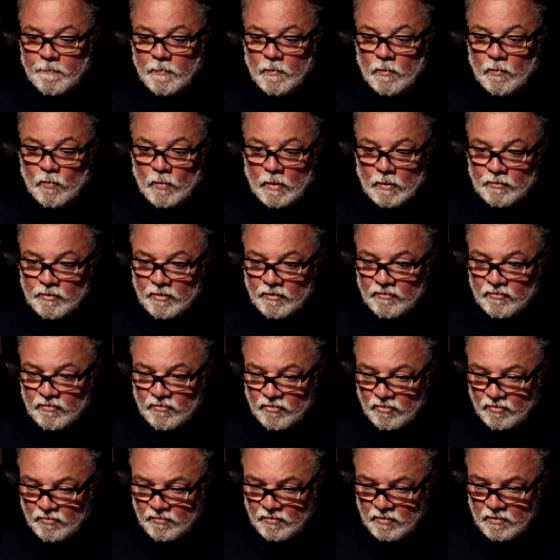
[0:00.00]
well done,
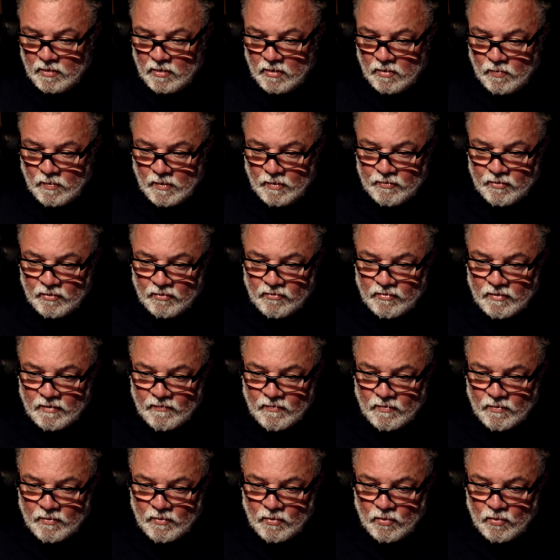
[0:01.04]
John. Well done to everyone.